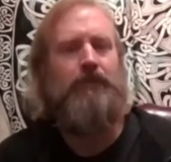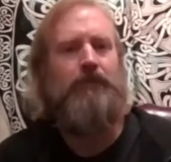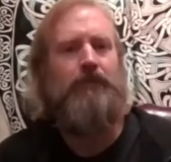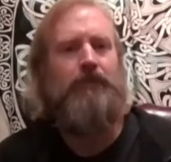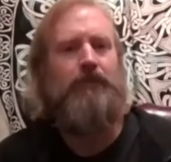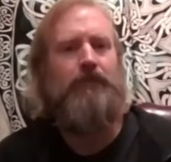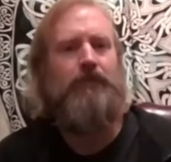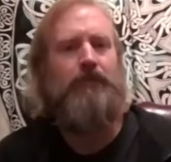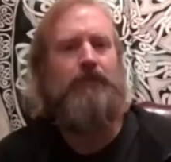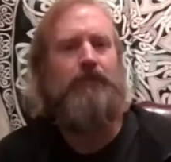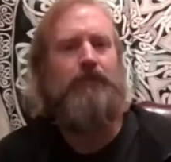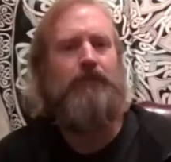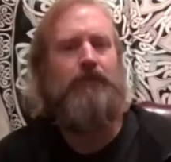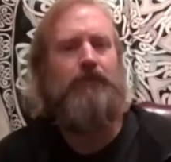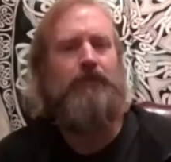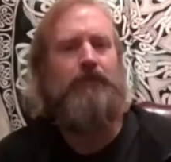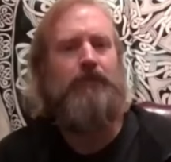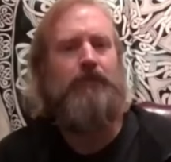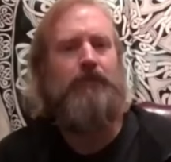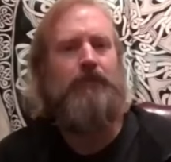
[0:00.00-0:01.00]

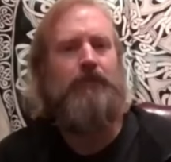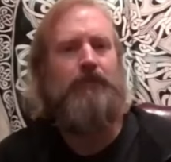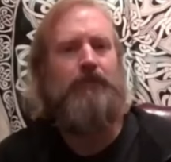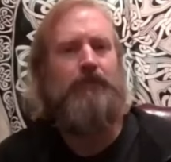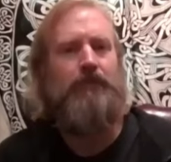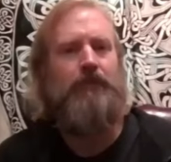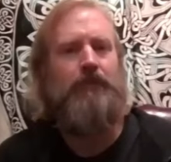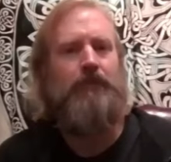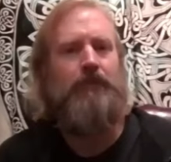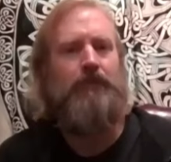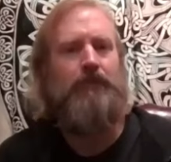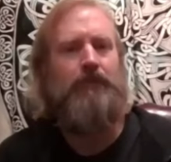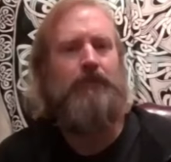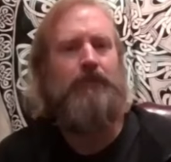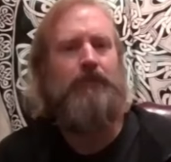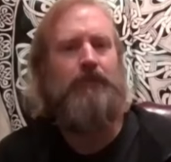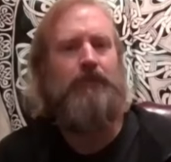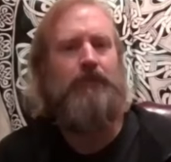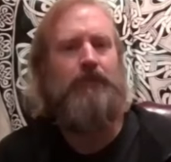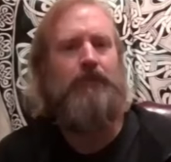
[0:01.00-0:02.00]

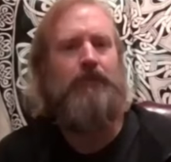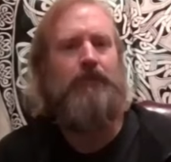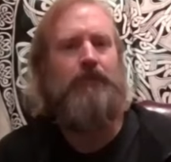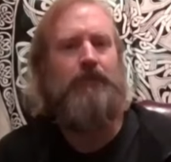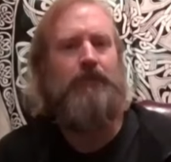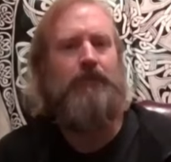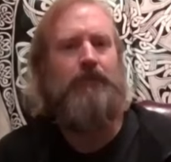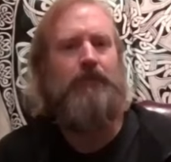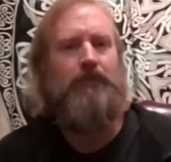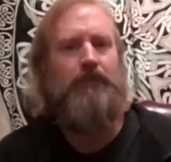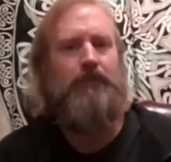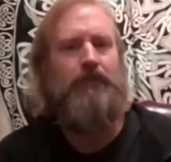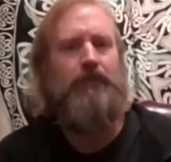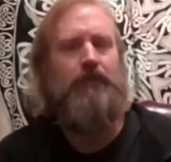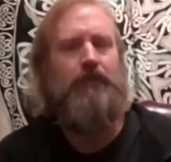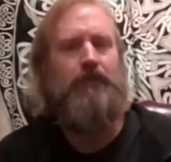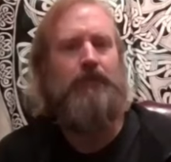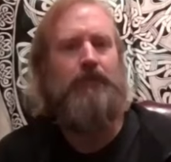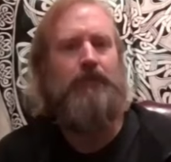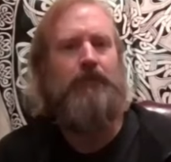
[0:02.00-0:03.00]

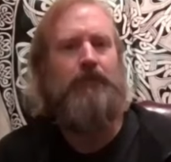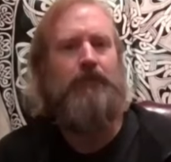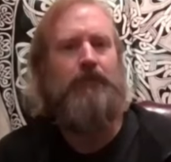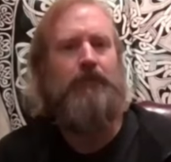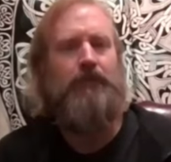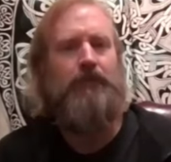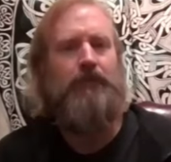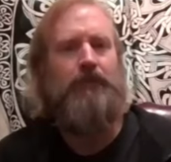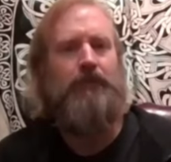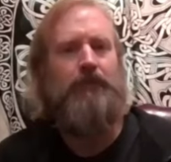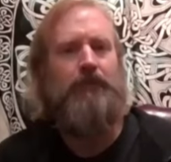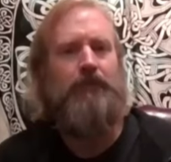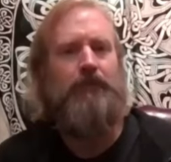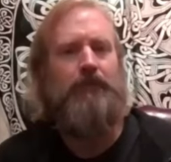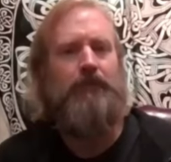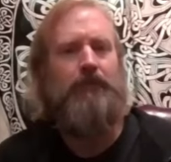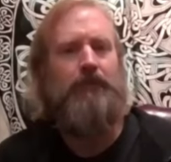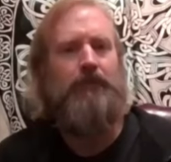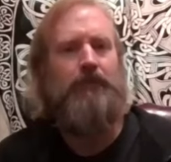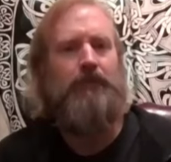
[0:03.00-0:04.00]

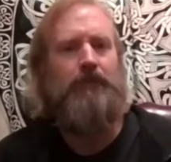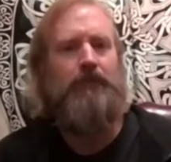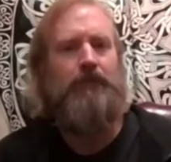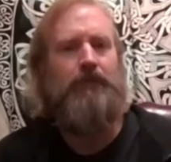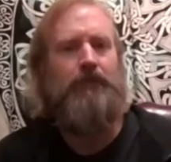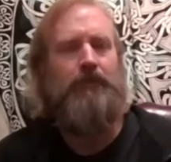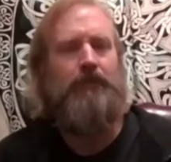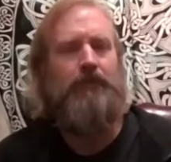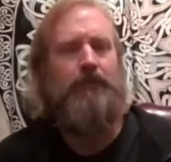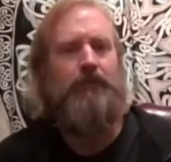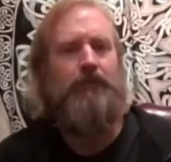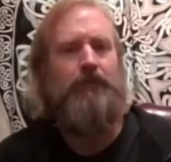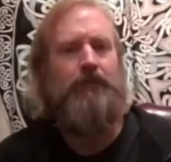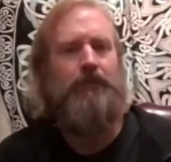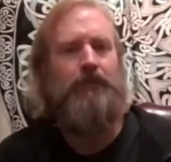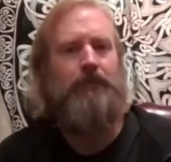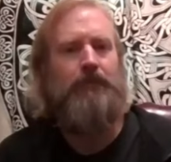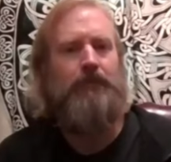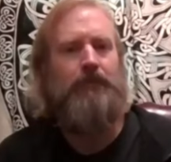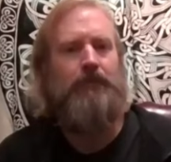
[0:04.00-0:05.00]
(not speaking)